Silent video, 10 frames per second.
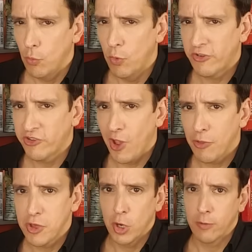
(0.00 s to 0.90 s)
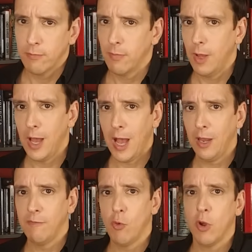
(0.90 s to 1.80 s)
Which is healthier,
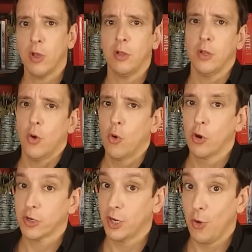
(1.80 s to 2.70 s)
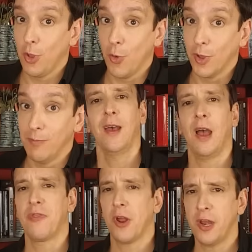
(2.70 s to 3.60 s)
olive oil or canola oil?
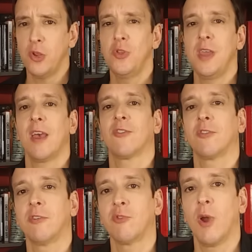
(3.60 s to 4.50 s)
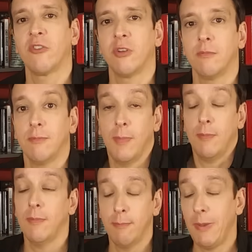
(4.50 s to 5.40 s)
I thought I knew the answer to this question
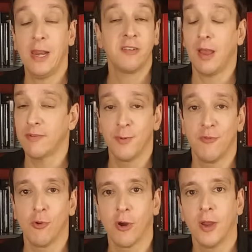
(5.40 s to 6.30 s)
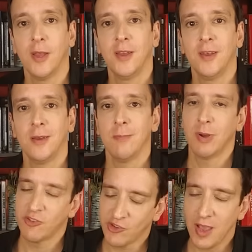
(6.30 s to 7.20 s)
many times before,
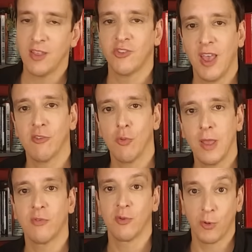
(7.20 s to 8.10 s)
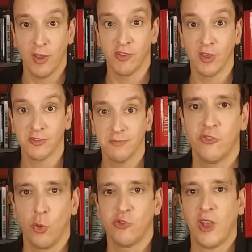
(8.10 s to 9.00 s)
but science has a way of surprising us.
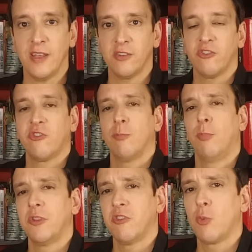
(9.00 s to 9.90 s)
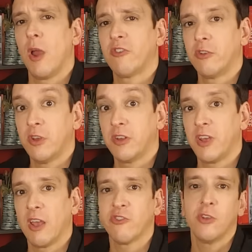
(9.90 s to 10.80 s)
So scientists put this question to the
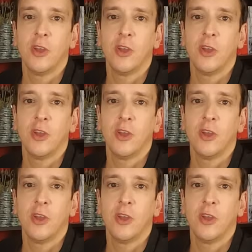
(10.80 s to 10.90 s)
test